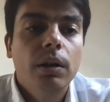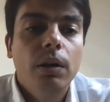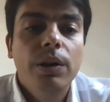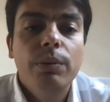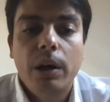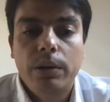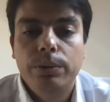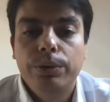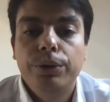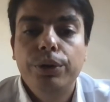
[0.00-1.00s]
On
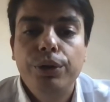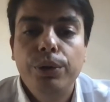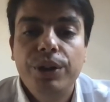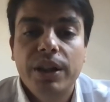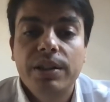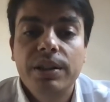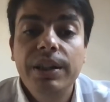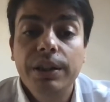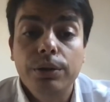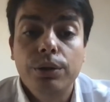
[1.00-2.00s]
mount, you just
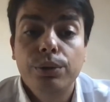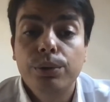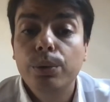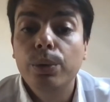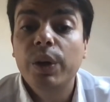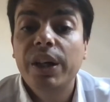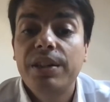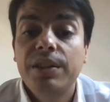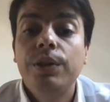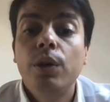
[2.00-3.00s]
need to
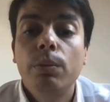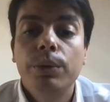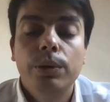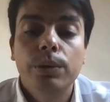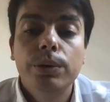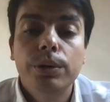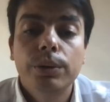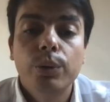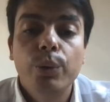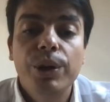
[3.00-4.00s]
get the DOM node,
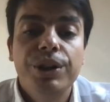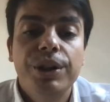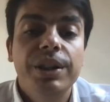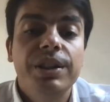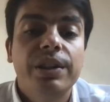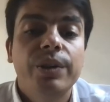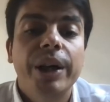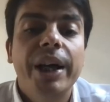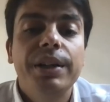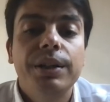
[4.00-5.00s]
which is
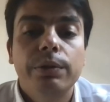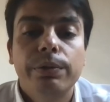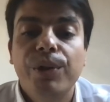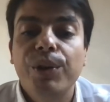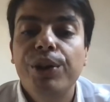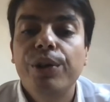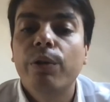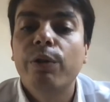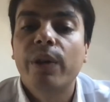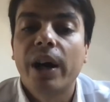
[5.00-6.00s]
created for
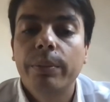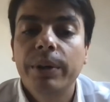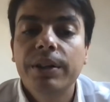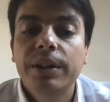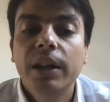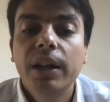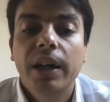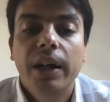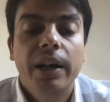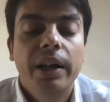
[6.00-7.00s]
your fragment,
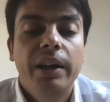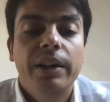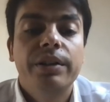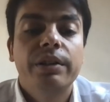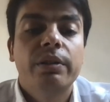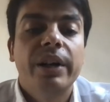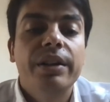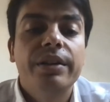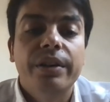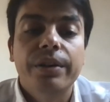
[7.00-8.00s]
and
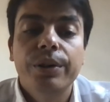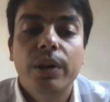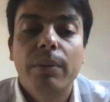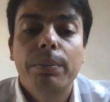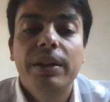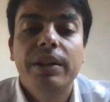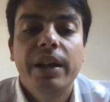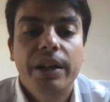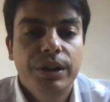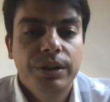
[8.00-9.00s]
render your
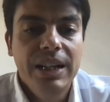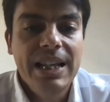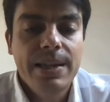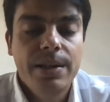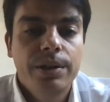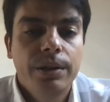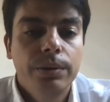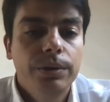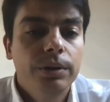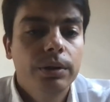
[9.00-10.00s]
application in this node.